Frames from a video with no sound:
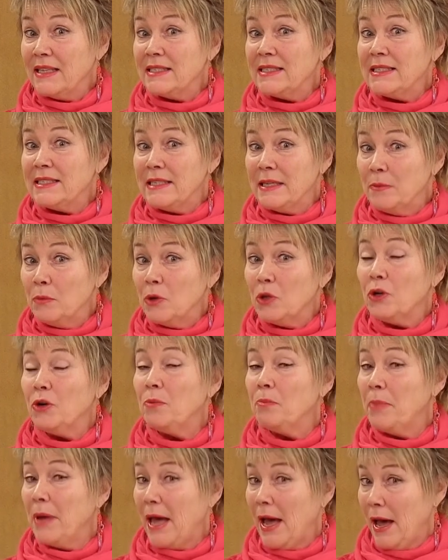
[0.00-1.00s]
similar
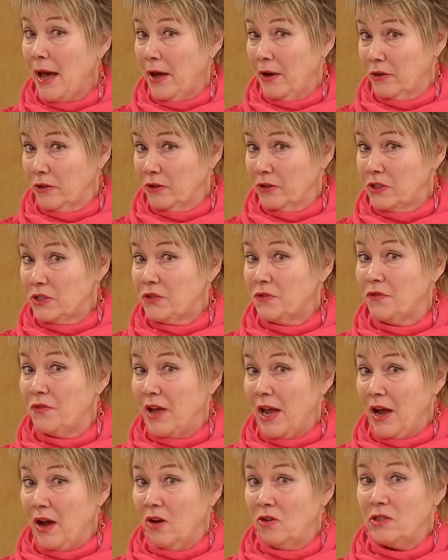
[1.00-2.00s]
patterns
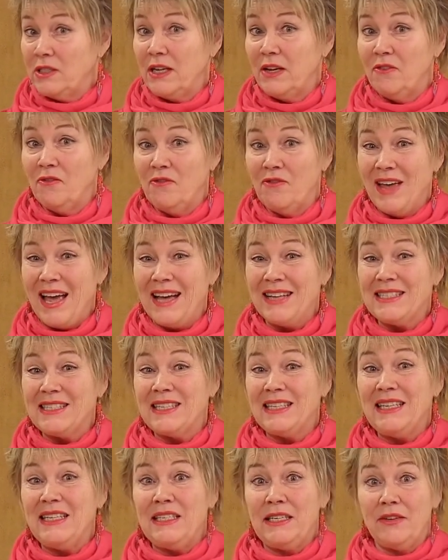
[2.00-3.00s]
found in
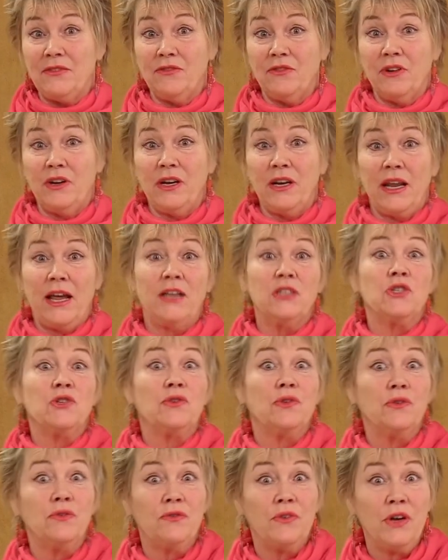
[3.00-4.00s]
vastly different
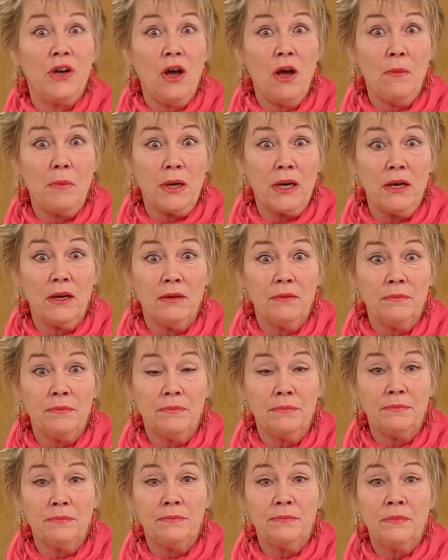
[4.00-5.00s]
natural phenomena.
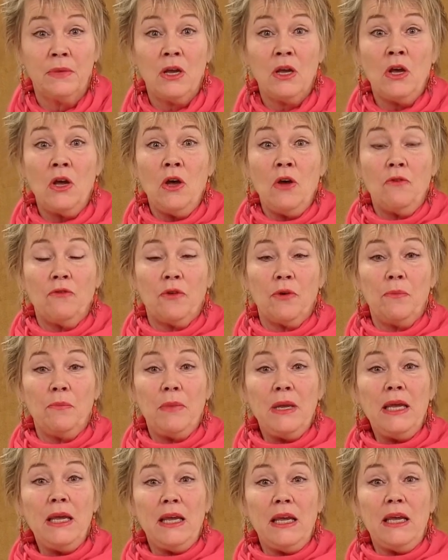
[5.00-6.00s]
For
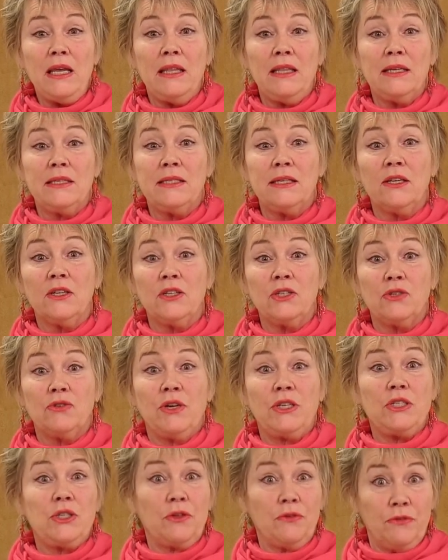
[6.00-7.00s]
me, this
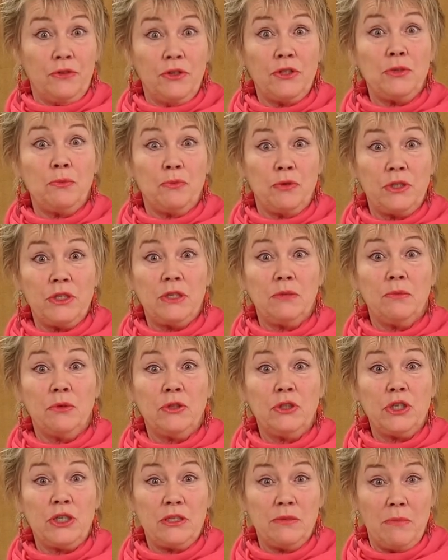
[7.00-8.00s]
illustrates the first
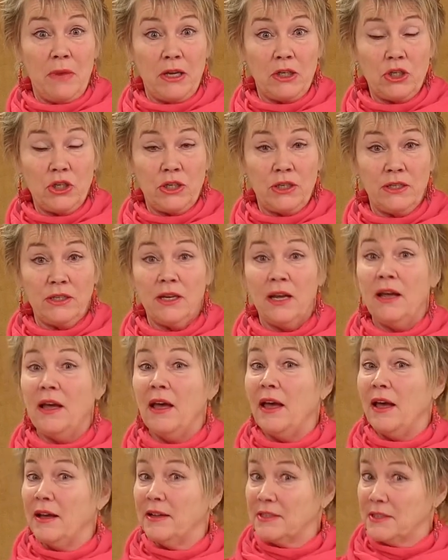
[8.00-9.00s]
principle just mentioned,
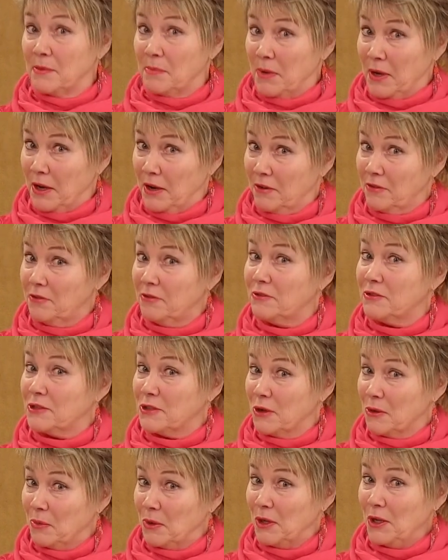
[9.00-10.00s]
as above,
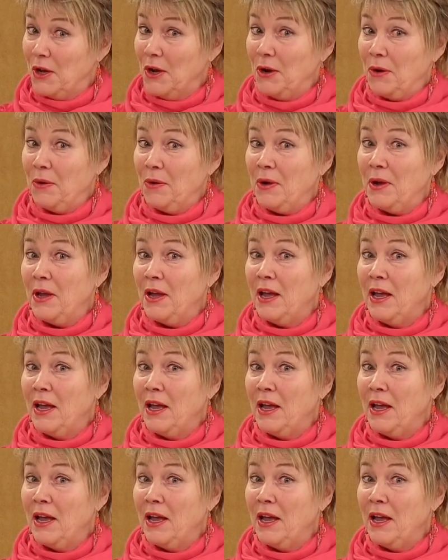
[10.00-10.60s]
so below.